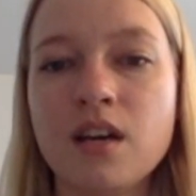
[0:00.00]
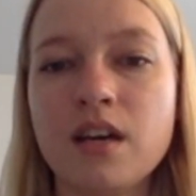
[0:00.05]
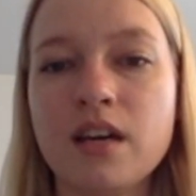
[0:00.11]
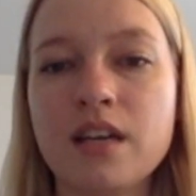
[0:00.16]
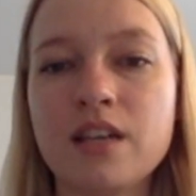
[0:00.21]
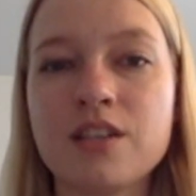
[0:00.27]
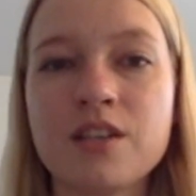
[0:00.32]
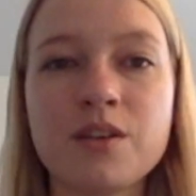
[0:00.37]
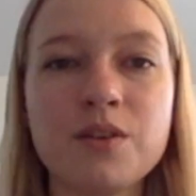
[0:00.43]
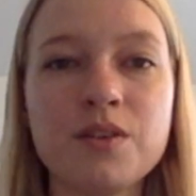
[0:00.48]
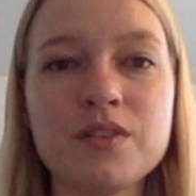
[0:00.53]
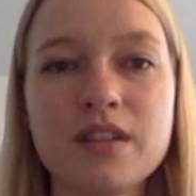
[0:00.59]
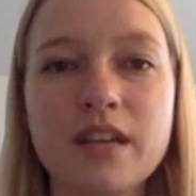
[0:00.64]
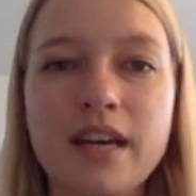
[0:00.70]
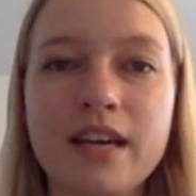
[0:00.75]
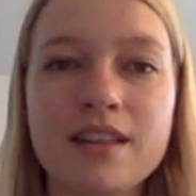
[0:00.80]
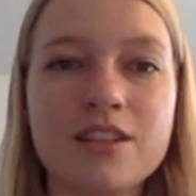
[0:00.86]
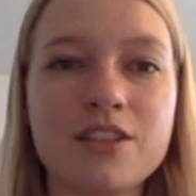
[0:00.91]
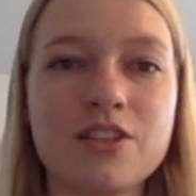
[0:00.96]
And she had also
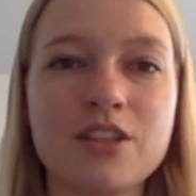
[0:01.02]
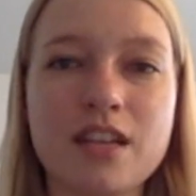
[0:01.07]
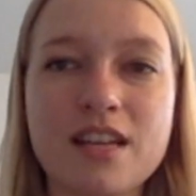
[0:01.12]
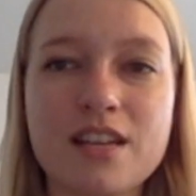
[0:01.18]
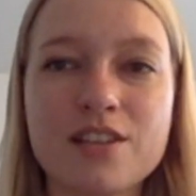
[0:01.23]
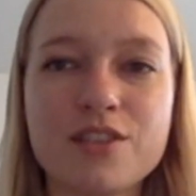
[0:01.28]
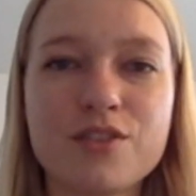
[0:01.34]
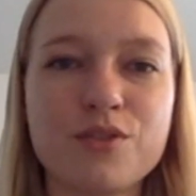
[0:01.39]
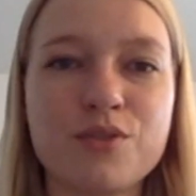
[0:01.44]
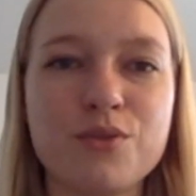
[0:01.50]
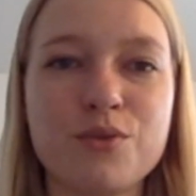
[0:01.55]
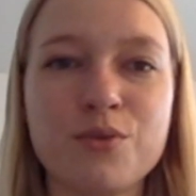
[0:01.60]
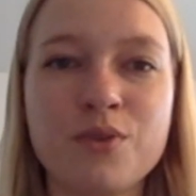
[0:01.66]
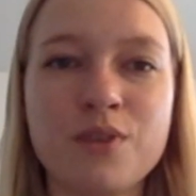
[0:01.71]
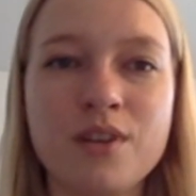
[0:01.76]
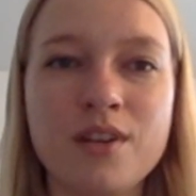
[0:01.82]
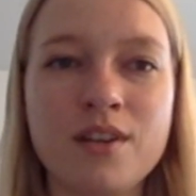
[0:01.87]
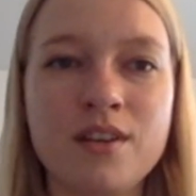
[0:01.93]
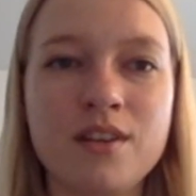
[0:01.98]
had the chance
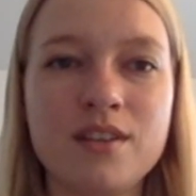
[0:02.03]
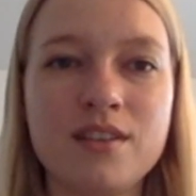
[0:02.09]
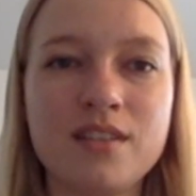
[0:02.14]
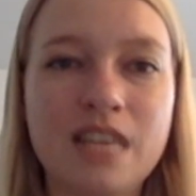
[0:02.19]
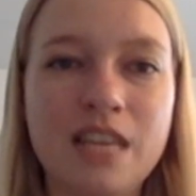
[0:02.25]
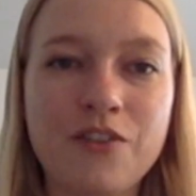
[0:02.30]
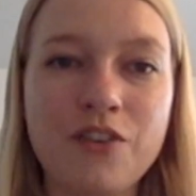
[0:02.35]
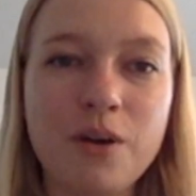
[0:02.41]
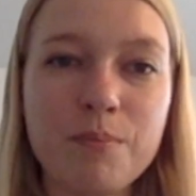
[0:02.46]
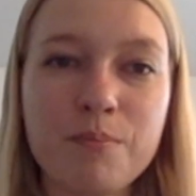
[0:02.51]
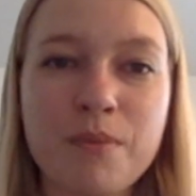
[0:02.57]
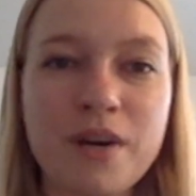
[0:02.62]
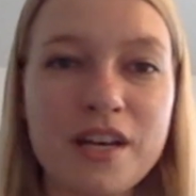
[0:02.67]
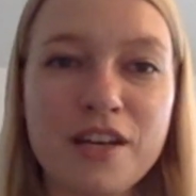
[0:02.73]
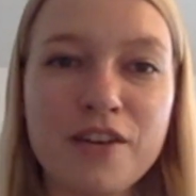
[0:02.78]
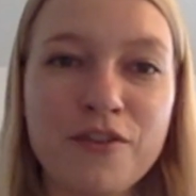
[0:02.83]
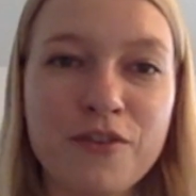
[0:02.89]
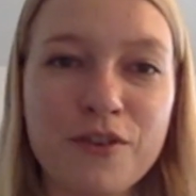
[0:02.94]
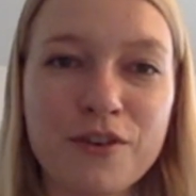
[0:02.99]
to save up
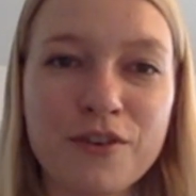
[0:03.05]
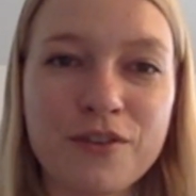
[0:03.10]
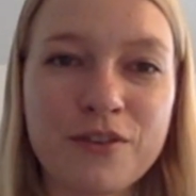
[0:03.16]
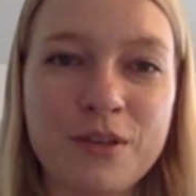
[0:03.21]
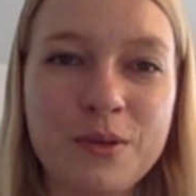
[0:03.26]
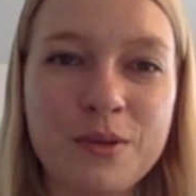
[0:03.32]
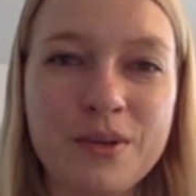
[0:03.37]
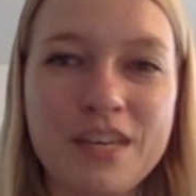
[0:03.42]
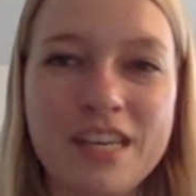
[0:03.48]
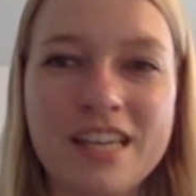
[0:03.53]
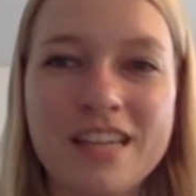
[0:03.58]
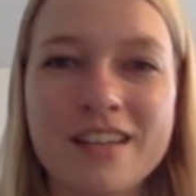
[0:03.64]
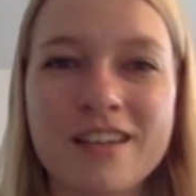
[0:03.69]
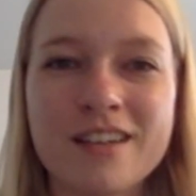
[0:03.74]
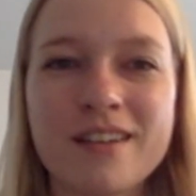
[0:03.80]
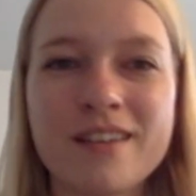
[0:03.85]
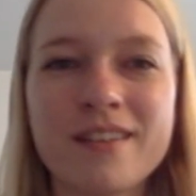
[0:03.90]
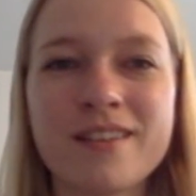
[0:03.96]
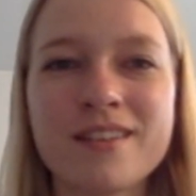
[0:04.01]
money for a few
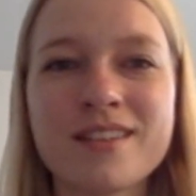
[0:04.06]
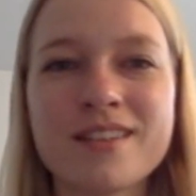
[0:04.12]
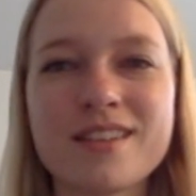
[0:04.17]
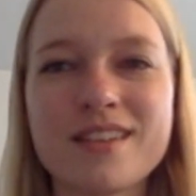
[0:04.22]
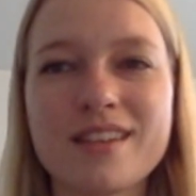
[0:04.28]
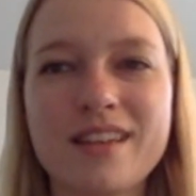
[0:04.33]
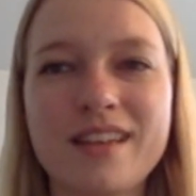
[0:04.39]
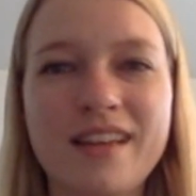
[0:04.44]
years,